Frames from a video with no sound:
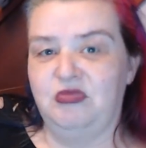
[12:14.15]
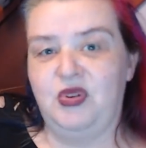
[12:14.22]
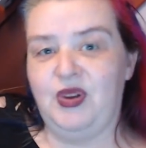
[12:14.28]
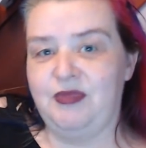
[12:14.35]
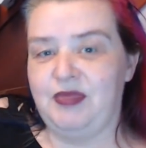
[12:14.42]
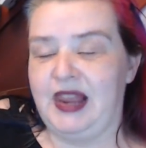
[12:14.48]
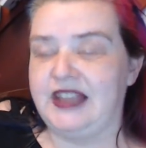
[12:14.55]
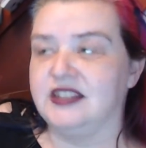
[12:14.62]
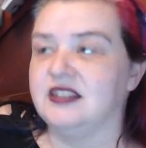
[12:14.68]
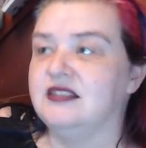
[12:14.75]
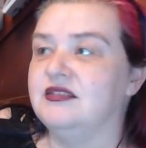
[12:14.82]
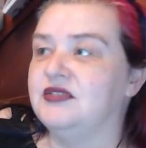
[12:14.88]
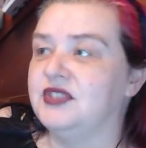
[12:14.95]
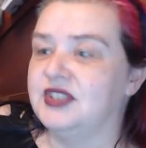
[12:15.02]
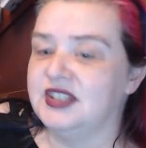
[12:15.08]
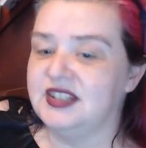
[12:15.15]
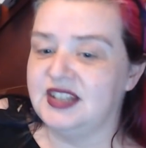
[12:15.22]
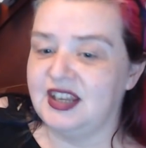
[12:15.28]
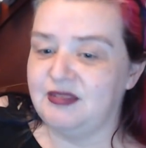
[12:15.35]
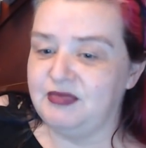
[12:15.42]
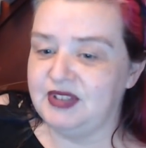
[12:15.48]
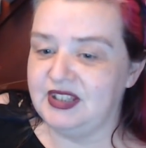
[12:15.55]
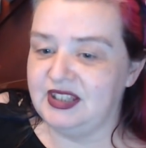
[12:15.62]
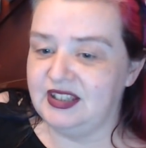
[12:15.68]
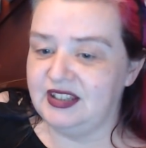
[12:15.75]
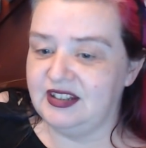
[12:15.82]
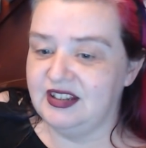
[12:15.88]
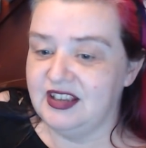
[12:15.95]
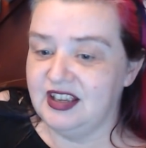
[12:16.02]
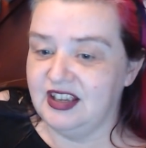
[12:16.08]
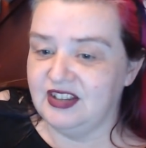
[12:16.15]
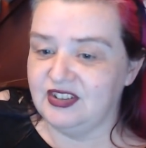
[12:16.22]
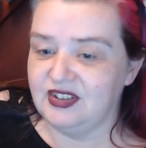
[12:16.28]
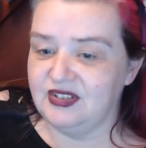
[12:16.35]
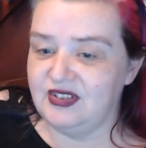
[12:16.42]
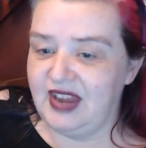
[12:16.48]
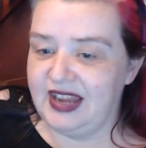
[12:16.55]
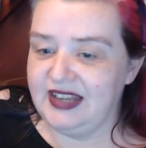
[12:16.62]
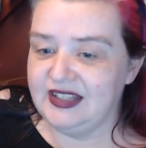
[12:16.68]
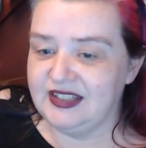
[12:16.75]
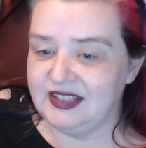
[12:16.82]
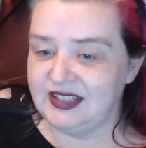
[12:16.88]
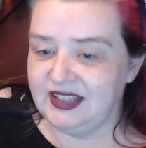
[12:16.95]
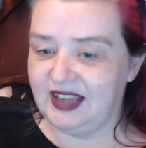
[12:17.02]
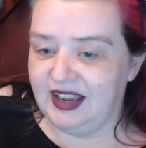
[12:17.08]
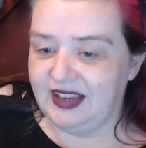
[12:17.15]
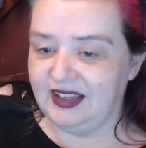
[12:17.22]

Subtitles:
quite pleasant for this time of the year. So 90,